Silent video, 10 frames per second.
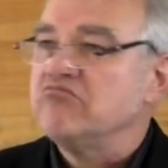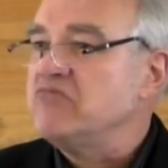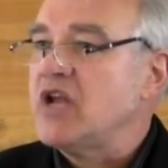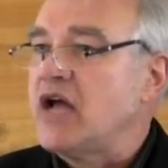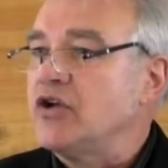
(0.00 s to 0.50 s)

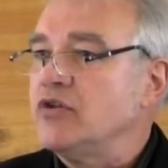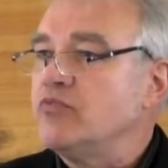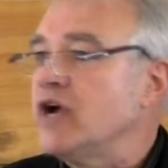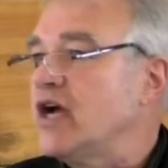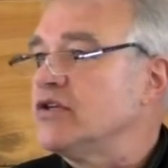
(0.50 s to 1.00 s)
not good
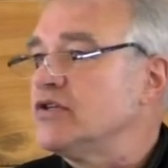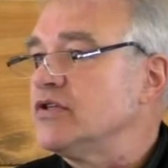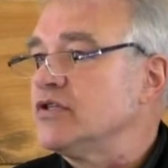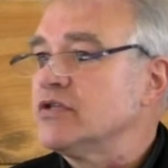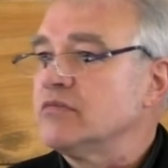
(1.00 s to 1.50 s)

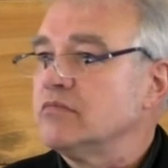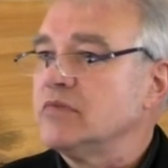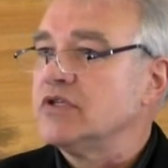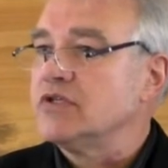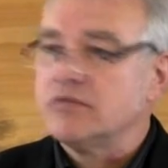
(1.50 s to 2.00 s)
practices.
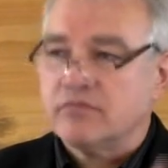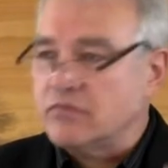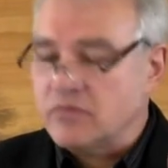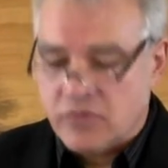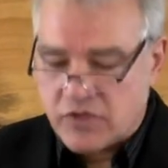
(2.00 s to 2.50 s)
It's
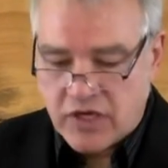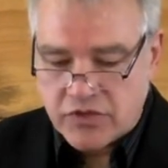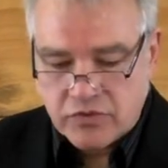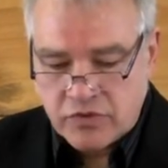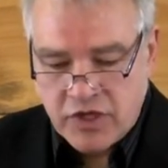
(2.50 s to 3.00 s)

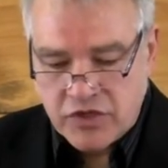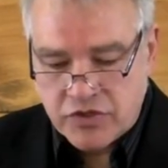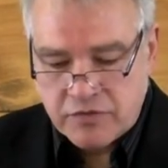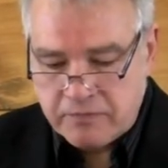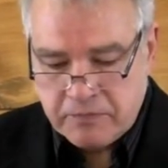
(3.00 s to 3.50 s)
sexual in nature.